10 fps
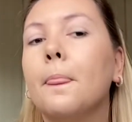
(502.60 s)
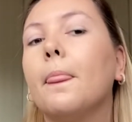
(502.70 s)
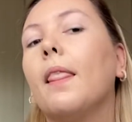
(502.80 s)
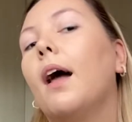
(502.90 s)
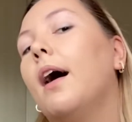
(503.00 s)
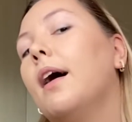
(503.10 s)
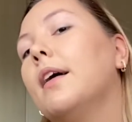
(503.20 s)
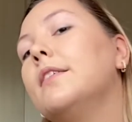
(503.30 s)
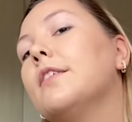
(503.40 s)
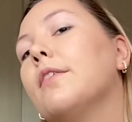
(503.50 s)
and
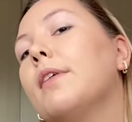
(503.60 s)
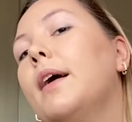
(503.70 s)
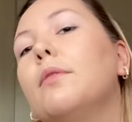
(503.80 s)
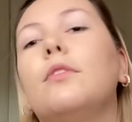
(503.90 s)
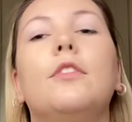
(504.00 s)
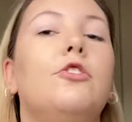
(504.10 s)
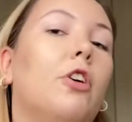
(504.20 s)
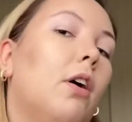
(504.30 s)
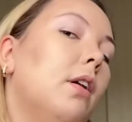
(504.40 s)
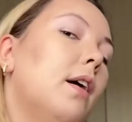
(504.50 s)
around the
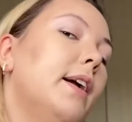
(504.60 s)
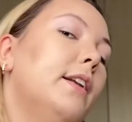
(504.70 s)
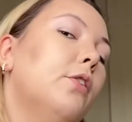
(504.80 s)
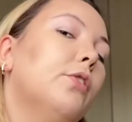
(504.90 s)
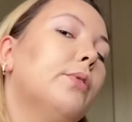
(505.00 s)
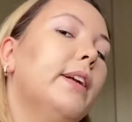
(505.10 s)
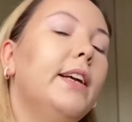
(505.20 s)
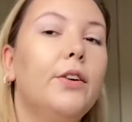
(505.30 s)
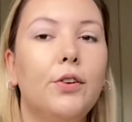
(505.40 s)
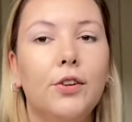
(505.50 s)
jawline. Looks really
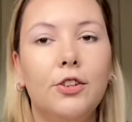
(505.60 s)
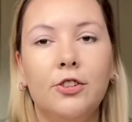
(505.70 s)
good.